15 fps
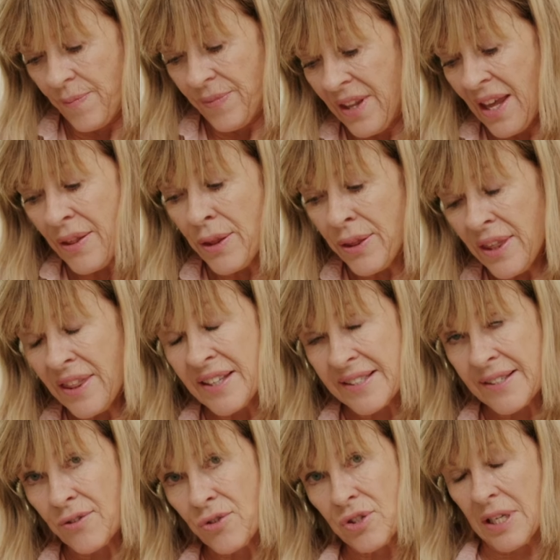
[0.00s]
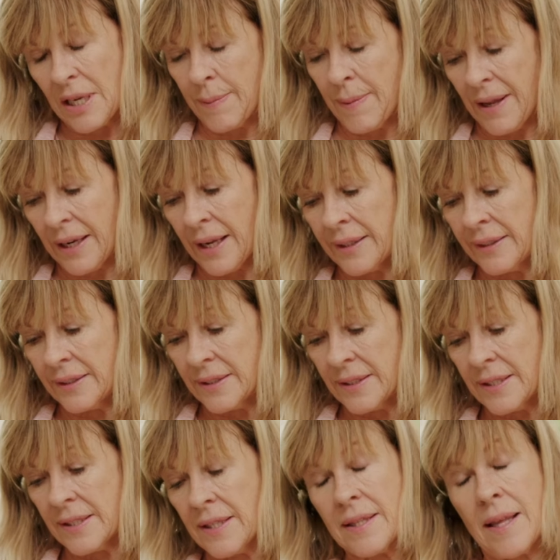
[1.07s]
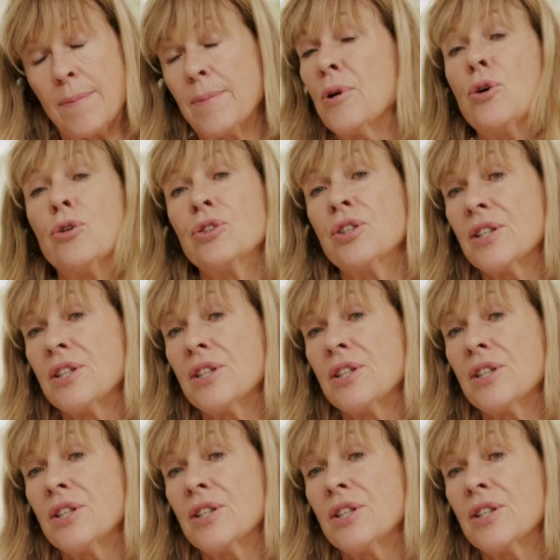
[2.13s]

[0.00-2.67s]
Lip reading: The other thing that's interesting about onions is that they belong